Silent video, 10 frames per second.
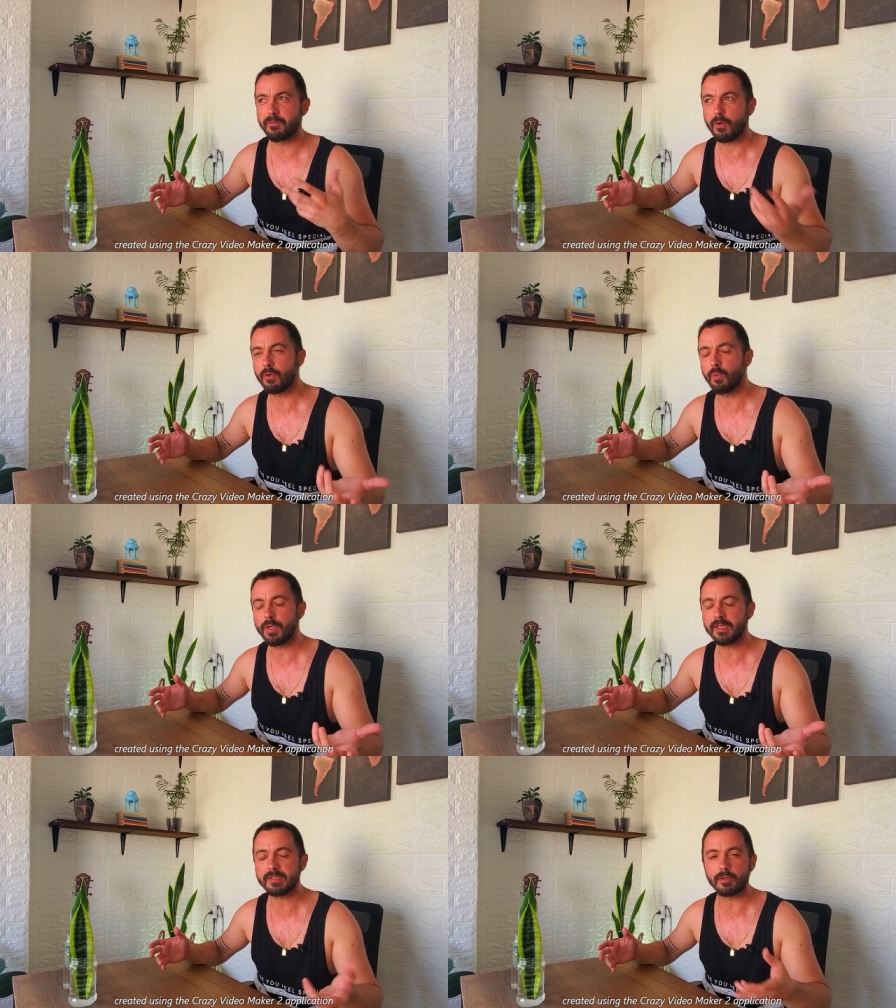4
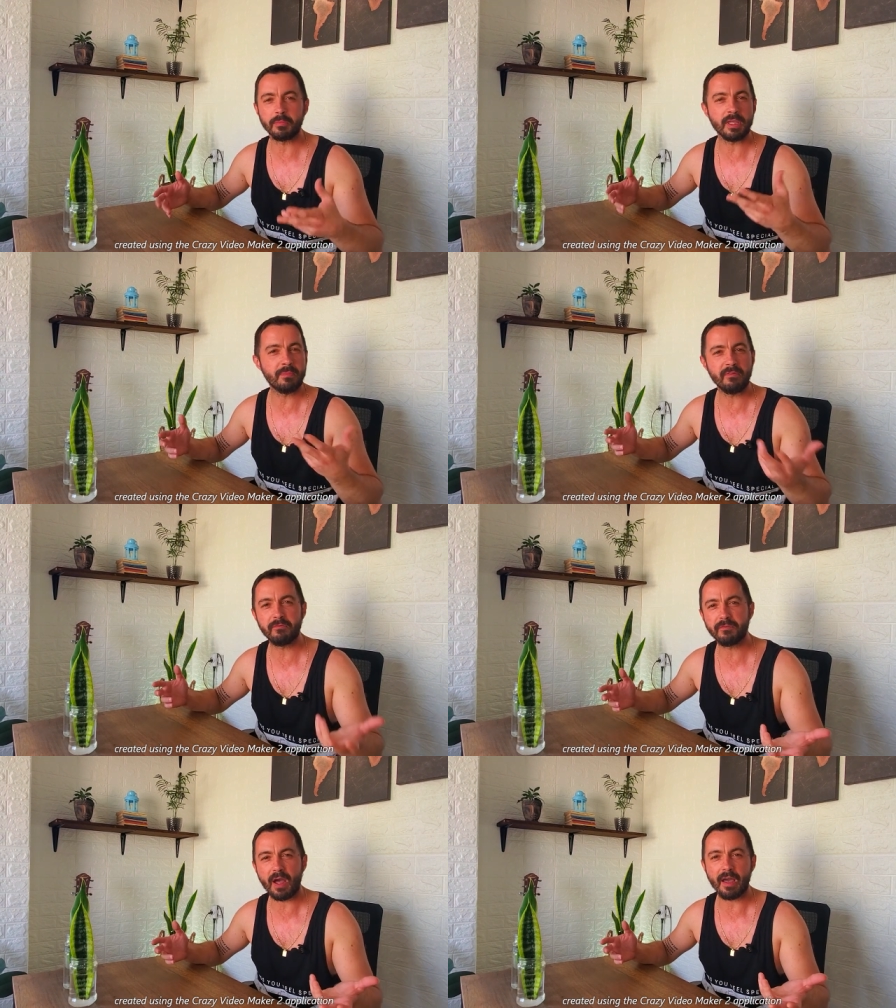weeks or maybe
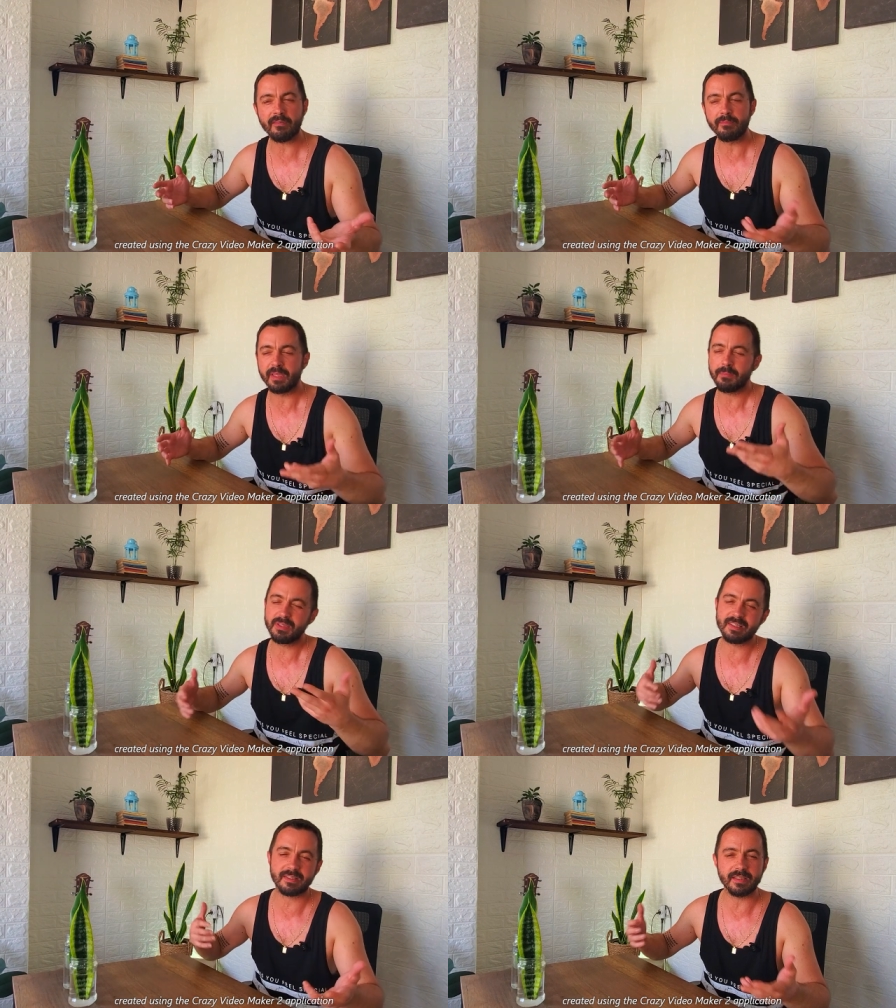5,
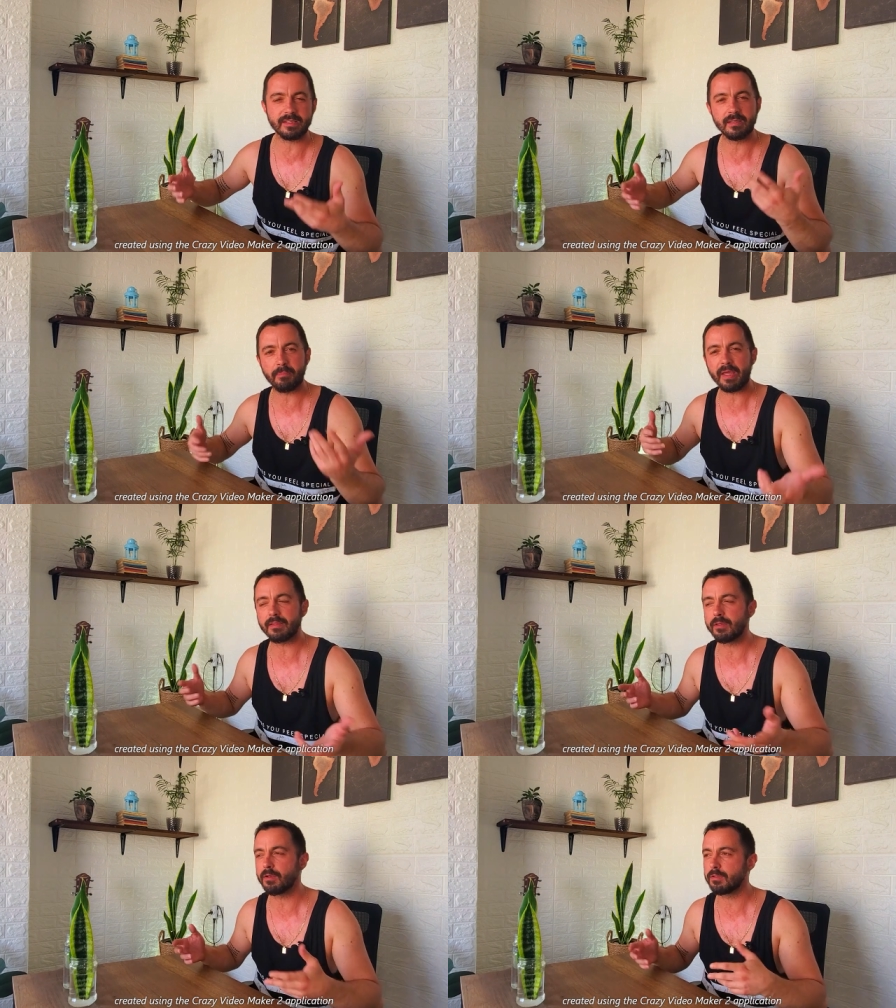maybe 6,
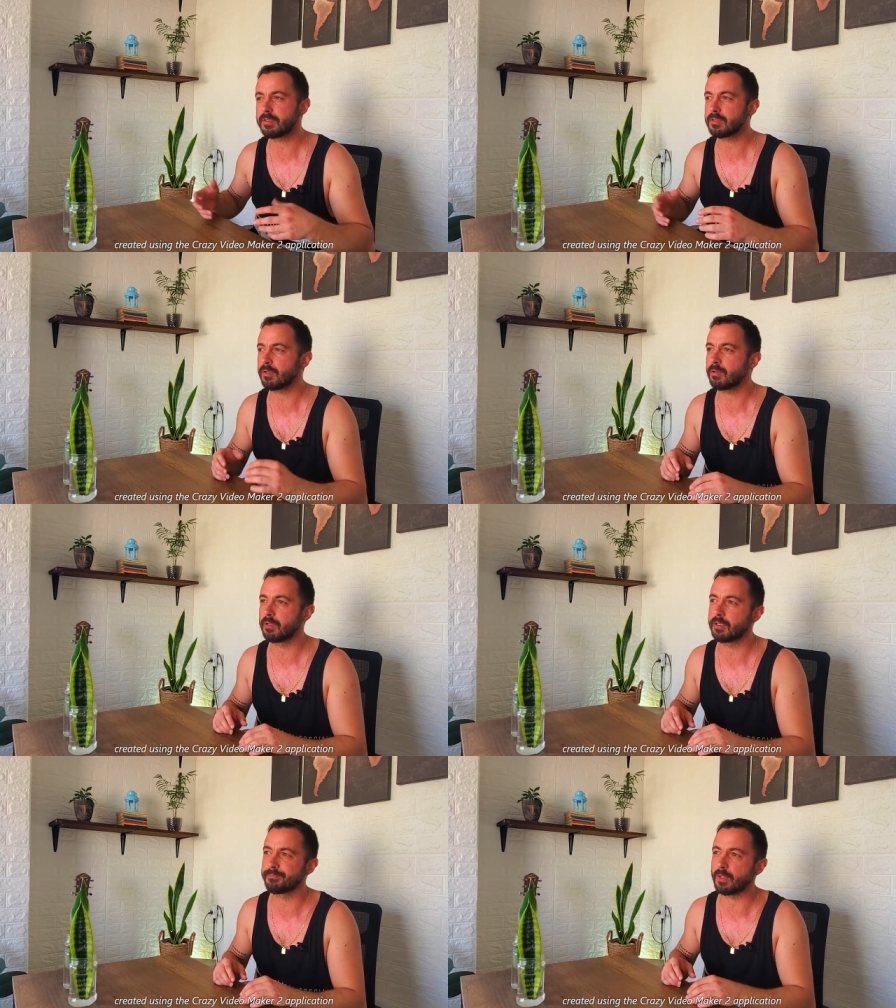depending
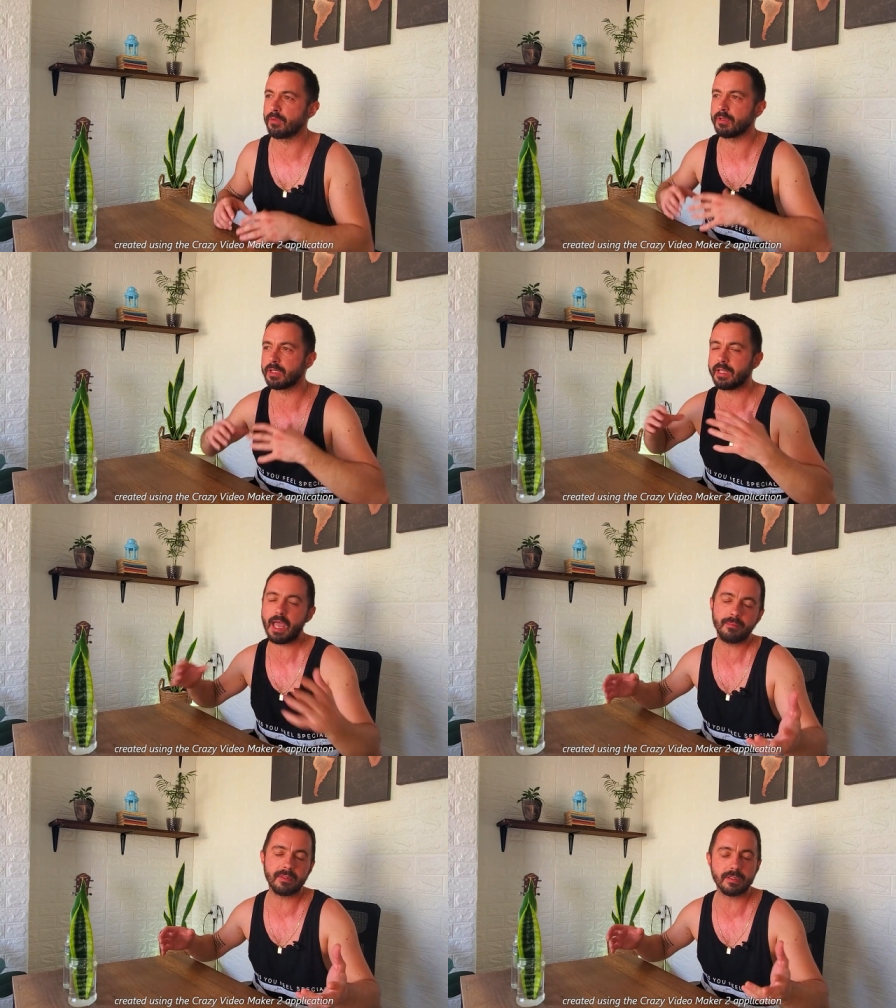also on the
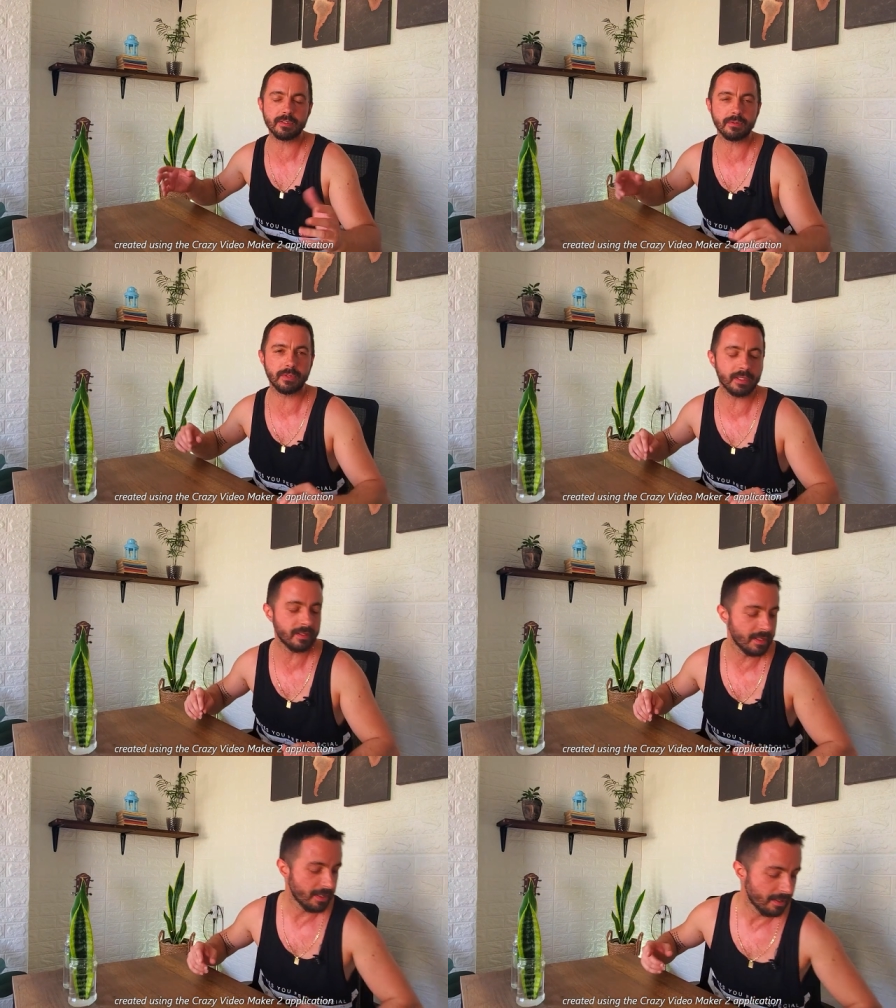climate that you're
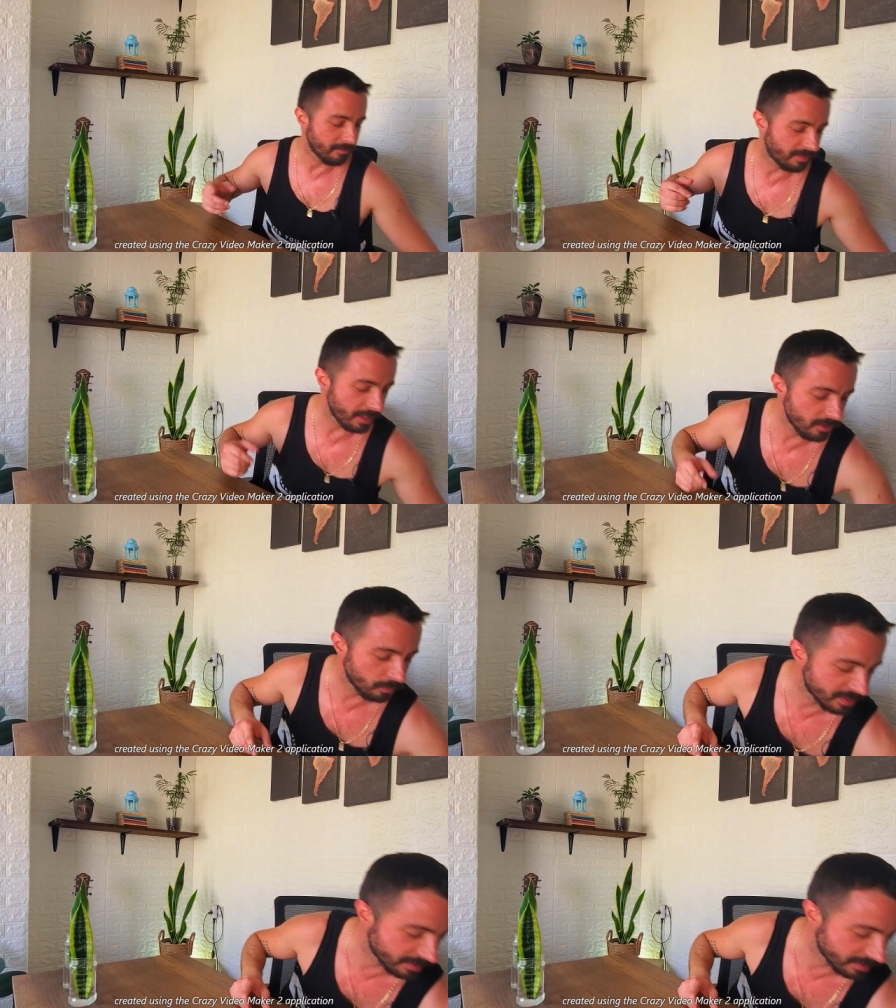in, then you